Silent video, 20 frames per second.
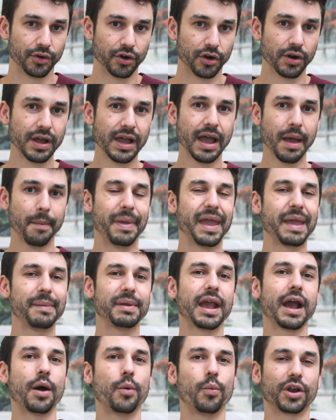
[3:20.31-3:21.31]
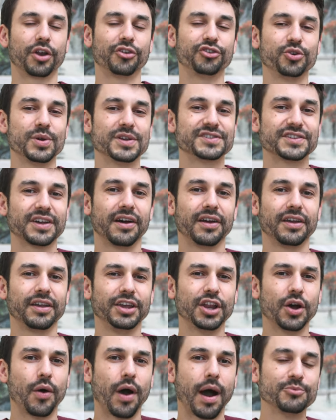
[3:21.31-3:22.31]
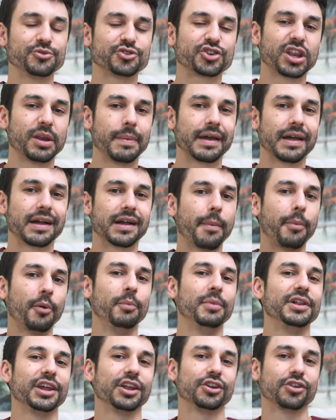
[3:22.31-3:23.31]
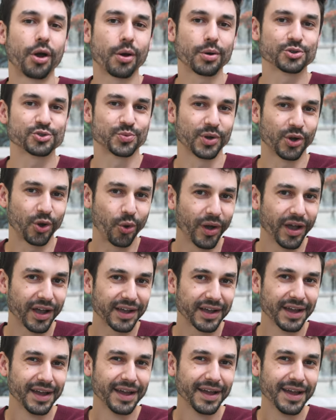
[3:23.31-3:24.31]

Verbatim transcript: Or maybe what I'll do is, you know, I'm just gonna make a couple million dollars real quick.